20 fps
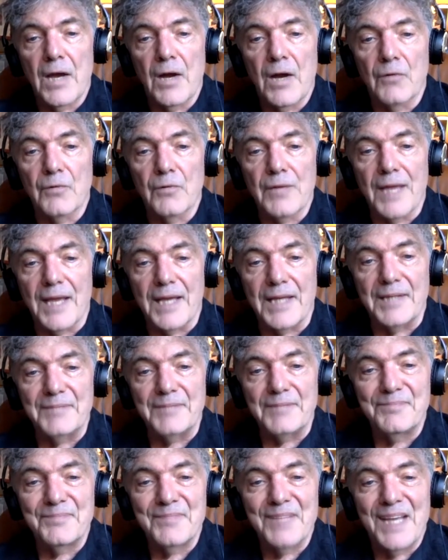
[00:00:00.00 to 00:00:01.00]
Okay.
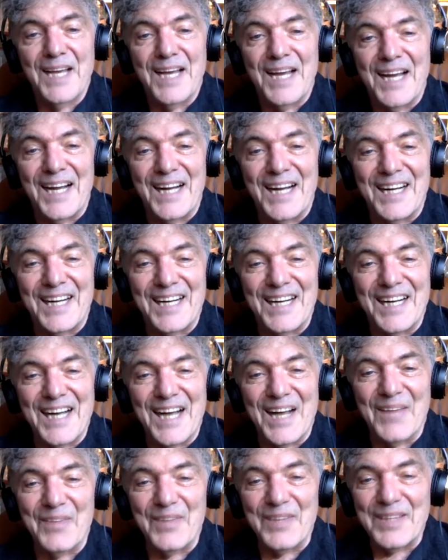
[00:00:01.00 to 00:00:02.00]

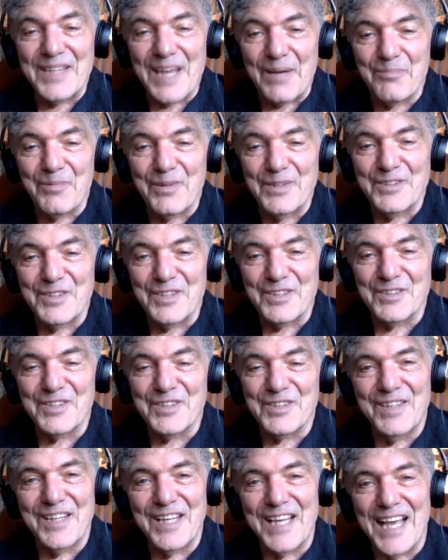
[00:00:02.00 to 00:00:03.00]
I think that brings us
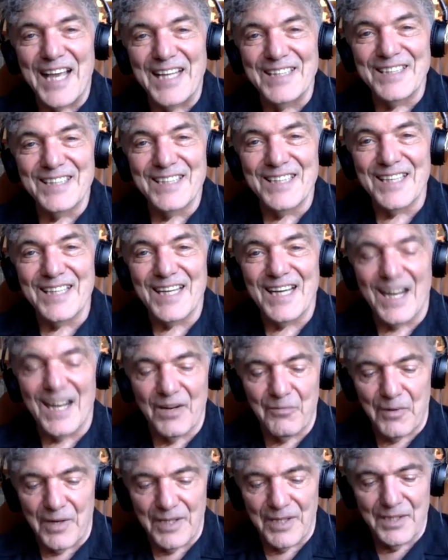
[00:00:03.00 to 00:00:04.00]
to the end. I
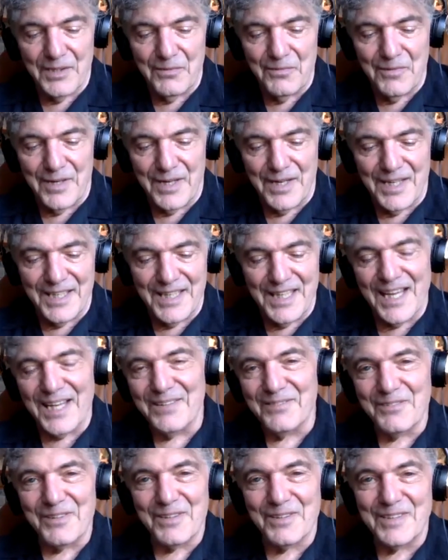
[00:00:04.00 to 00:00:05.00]
want to,
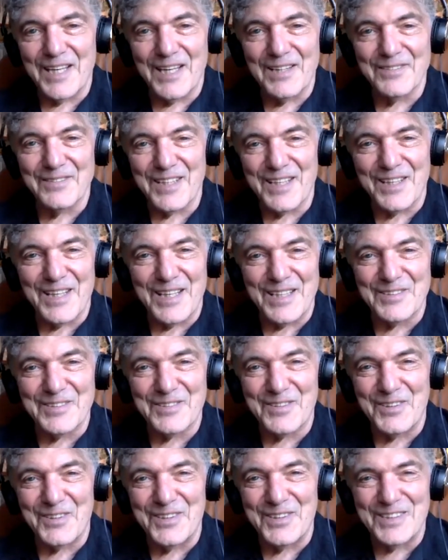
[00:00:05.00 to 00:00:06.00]
we're down to the last
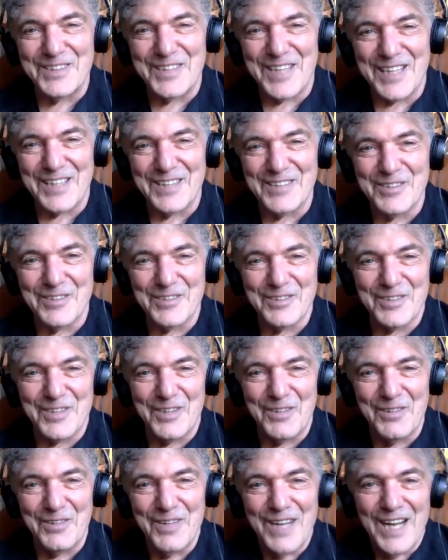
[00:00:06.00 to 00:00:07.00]
30 seconds or
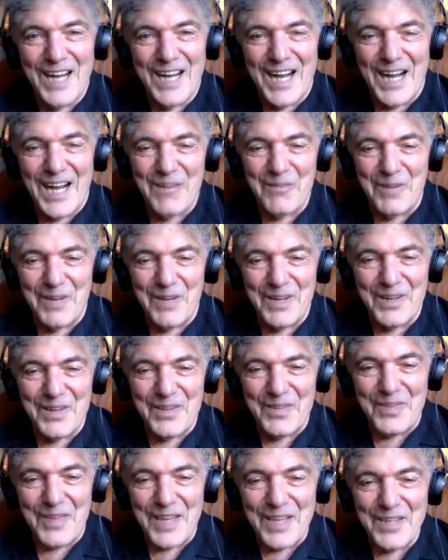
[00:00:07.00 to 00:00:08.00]
so. I want to
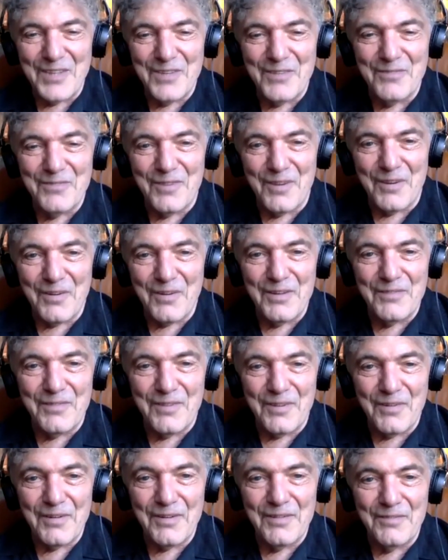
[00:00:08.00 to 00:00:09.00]
thank you very,
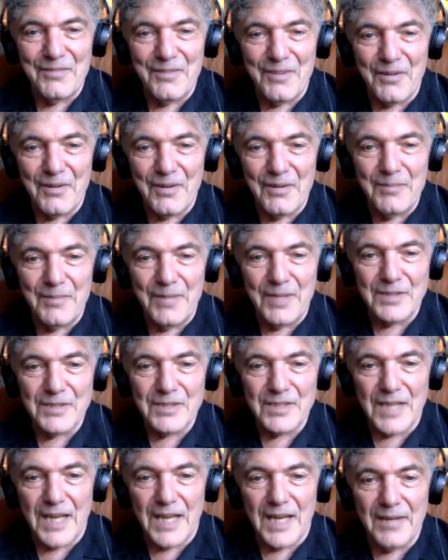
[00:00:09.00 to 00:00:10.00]
very, very
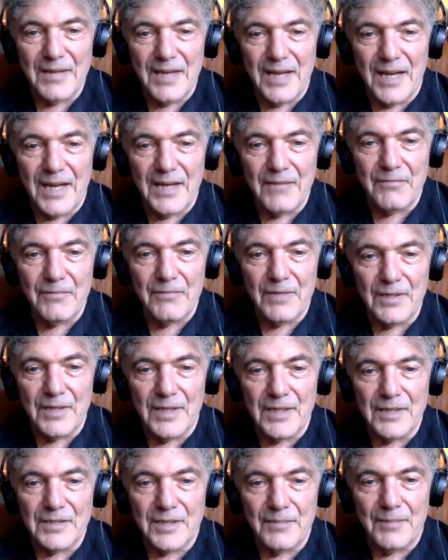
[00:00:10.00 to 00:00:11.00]
much. I
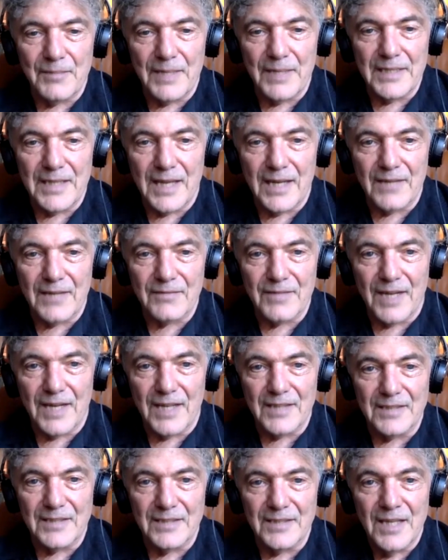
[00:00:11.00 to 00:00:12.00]
realize I might not have
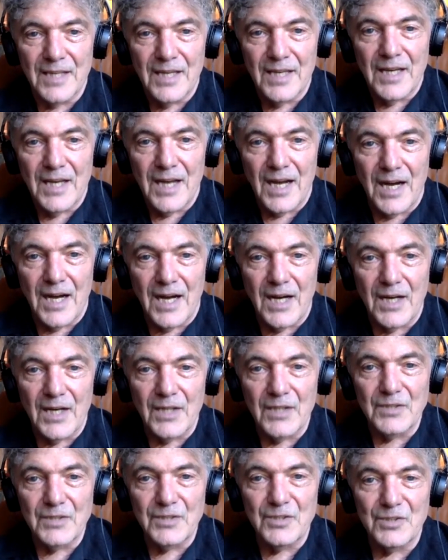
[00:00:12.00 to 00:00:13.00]
gotten
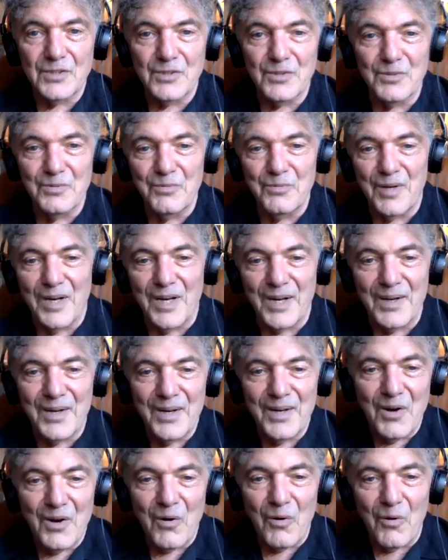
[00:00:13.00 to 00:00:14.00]
to
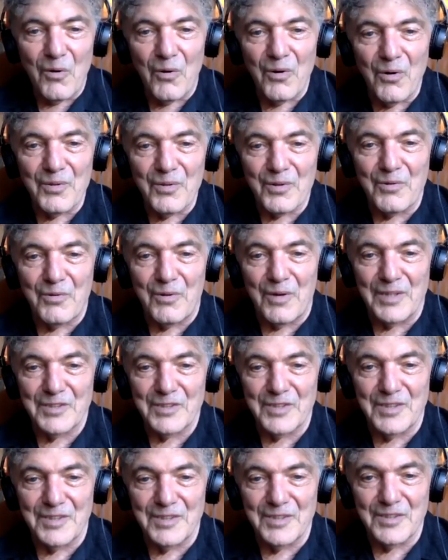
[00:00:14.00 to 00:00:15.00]
all the
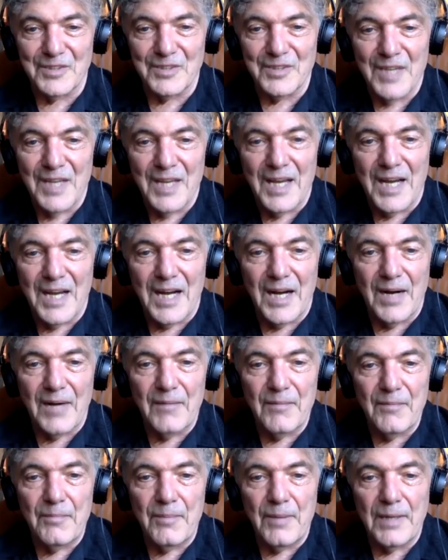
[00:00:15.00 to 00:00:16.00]
questions,
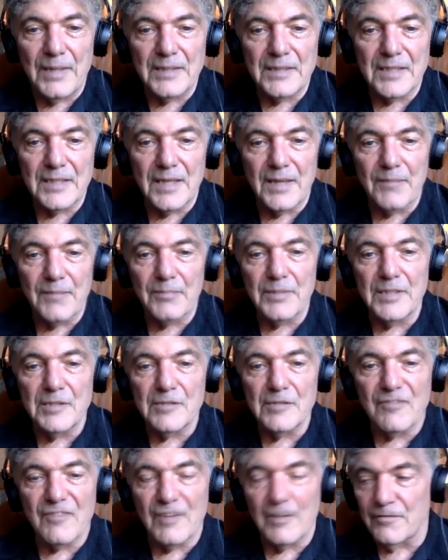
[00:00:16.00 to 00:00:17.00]
but
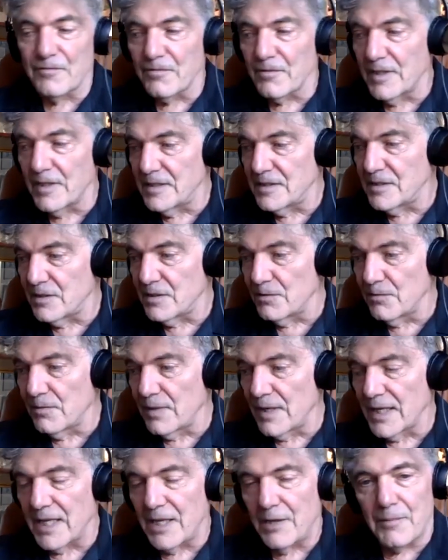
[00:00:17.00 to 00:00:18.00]
please feel free
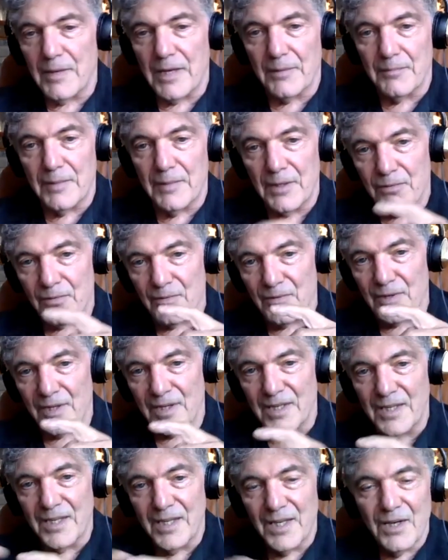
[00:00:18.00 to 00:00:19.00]
to email me through
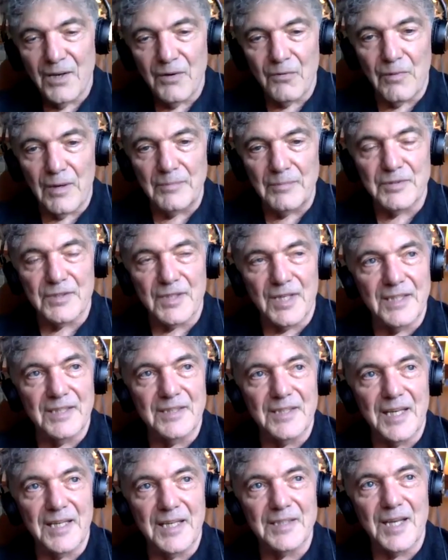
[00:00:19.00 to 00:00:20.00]
the
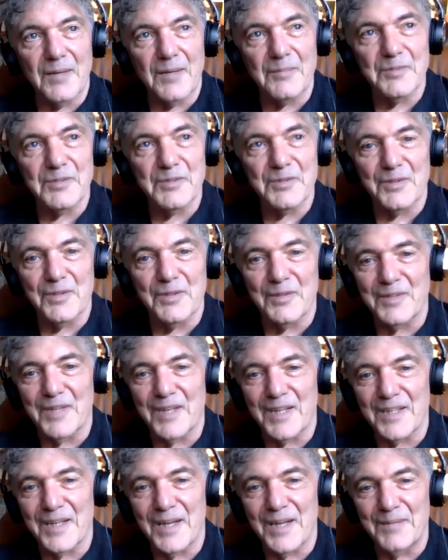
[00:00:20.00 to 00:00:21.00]
website,
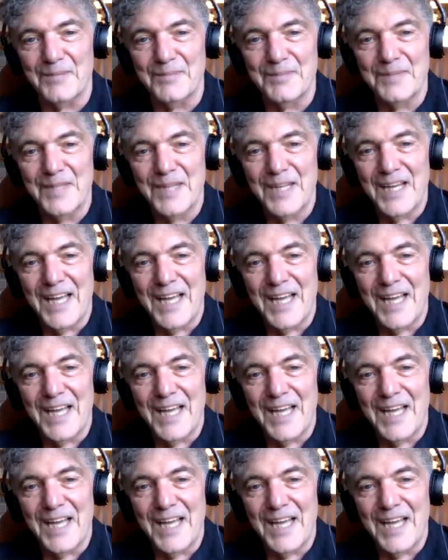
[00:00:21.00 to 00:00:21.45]
dantomasulo.com.